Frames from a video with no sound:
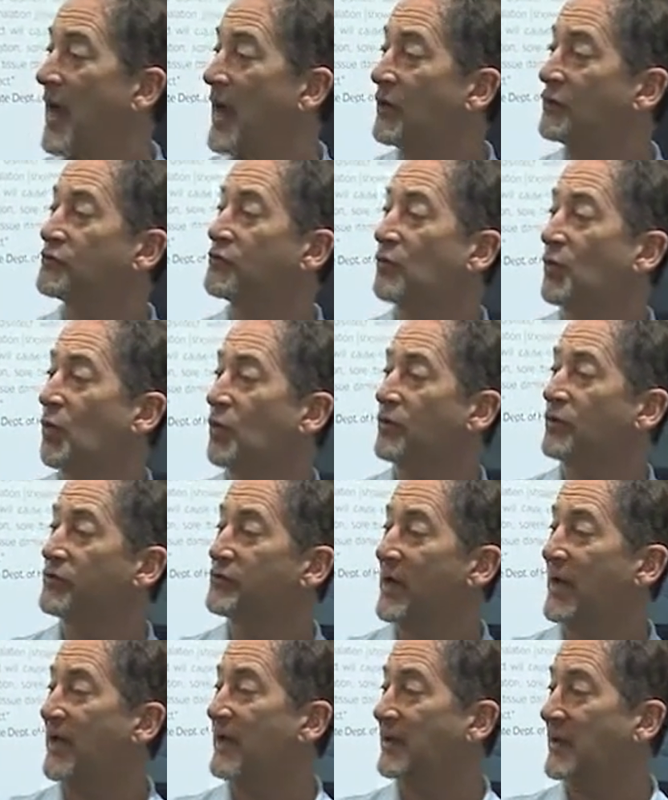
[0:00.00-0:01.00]
gallons of water
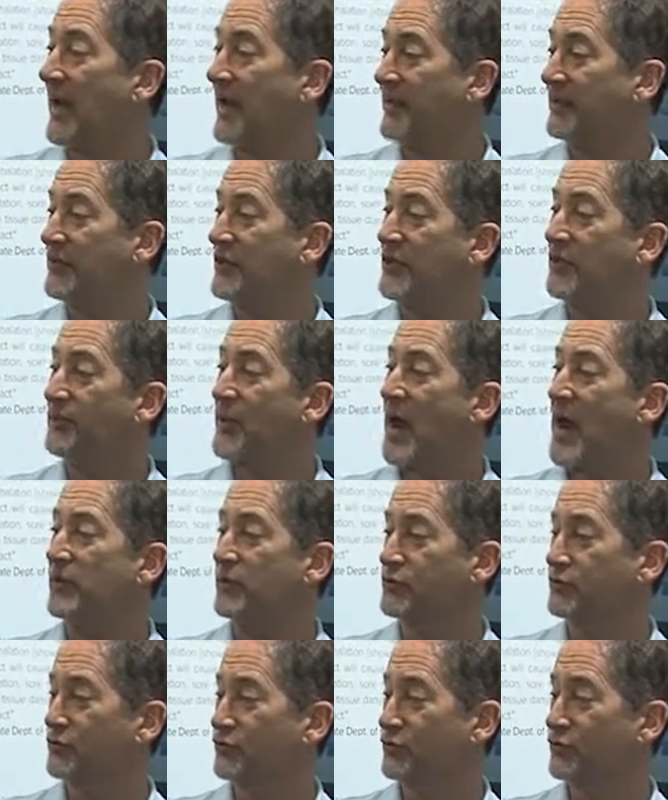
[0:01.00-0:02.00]
is eight, 18
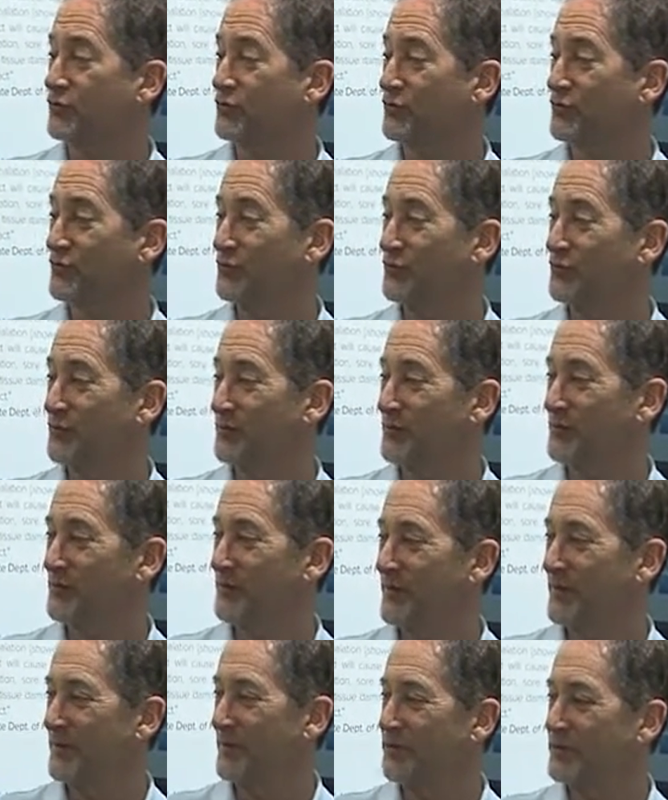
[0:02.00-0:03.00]
pounds.
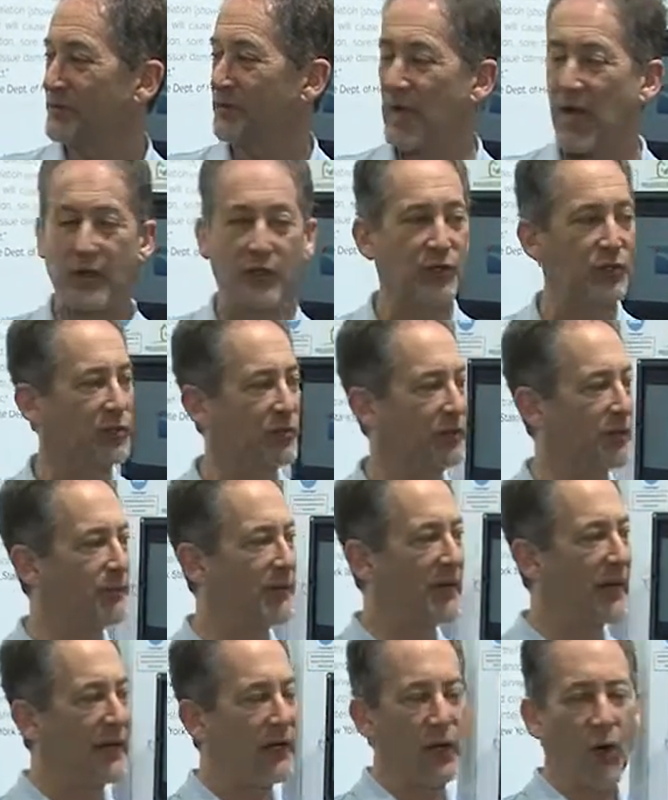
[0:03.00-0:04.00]
So now you're
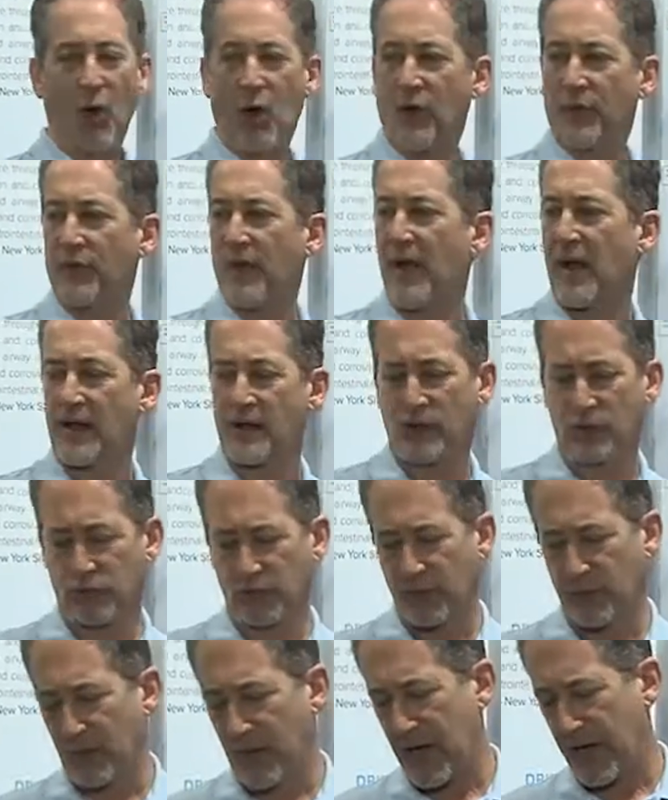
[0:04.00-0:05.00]
eliminating all that. You're
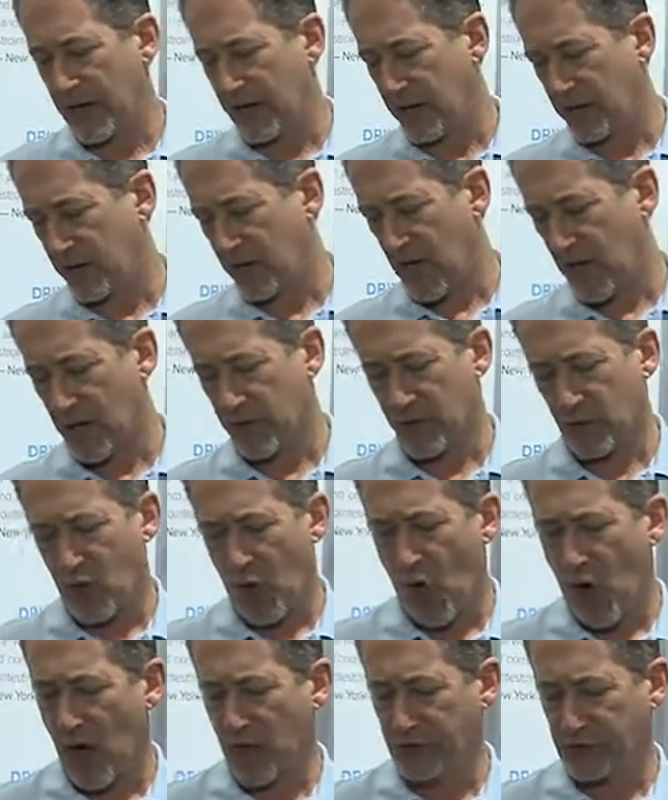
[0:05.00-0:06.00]
eliminating uh, the
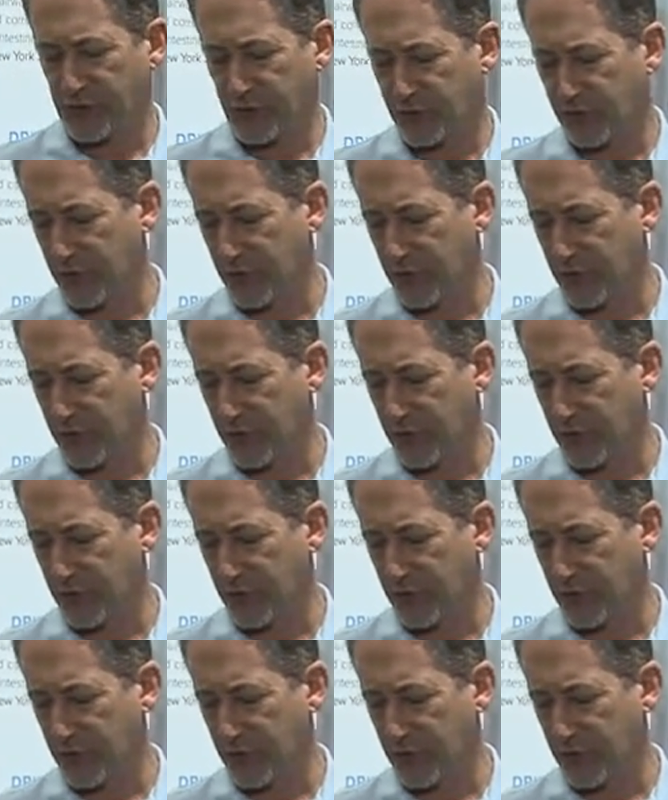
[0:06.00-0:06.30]
cost. You're